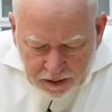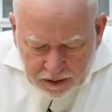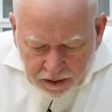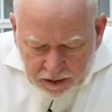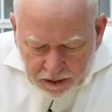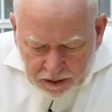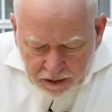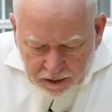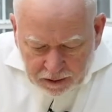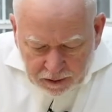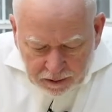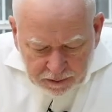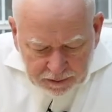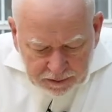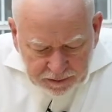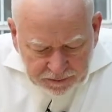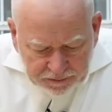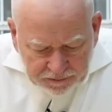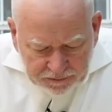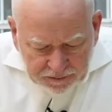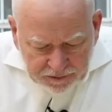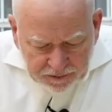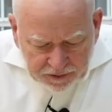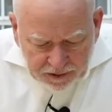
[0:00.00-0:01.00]

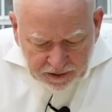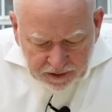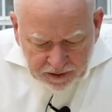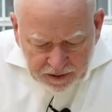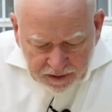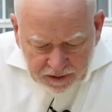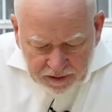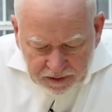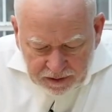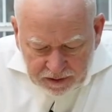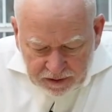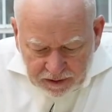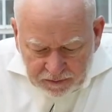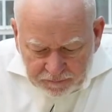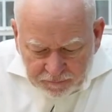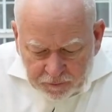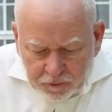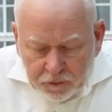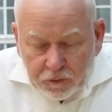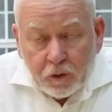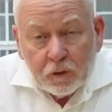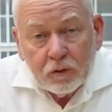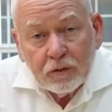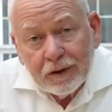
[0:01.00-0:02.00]
Let's see. If
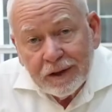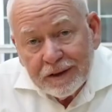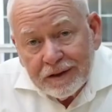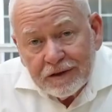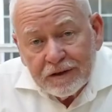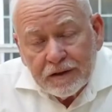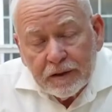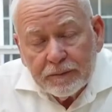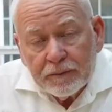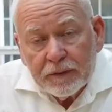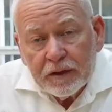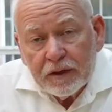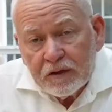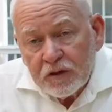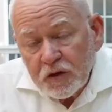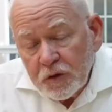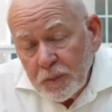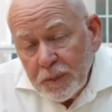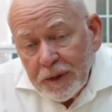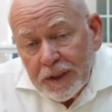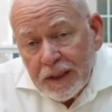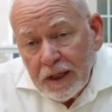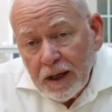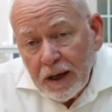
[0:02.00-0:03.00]
you don't like something,
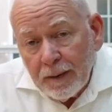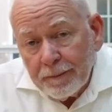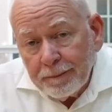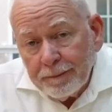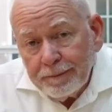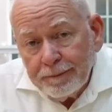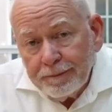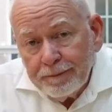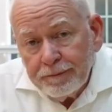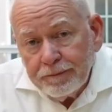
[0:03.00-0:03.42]
speak up.